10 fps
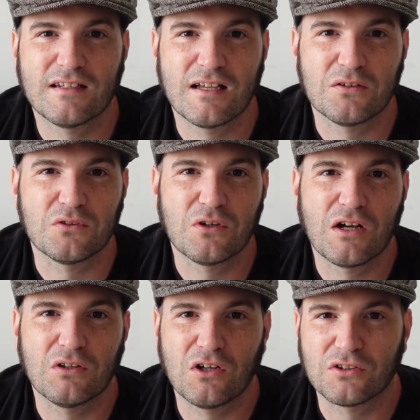I don't know
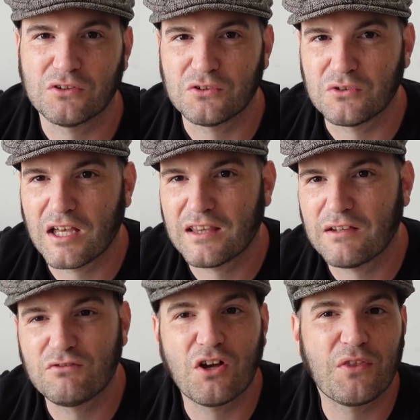how long they'll do that.
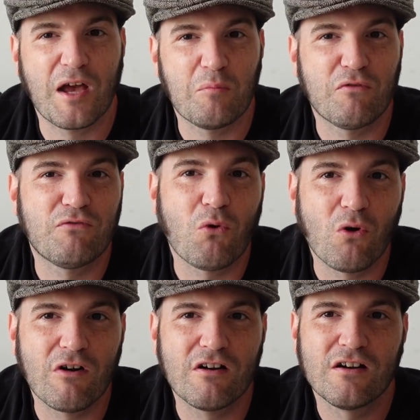They've done that
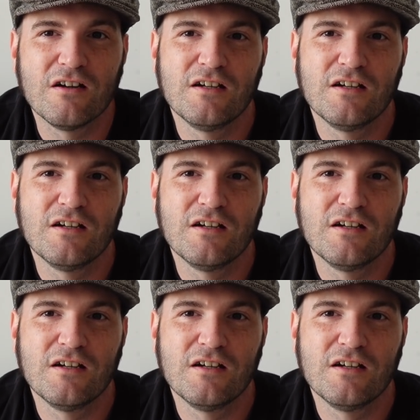before.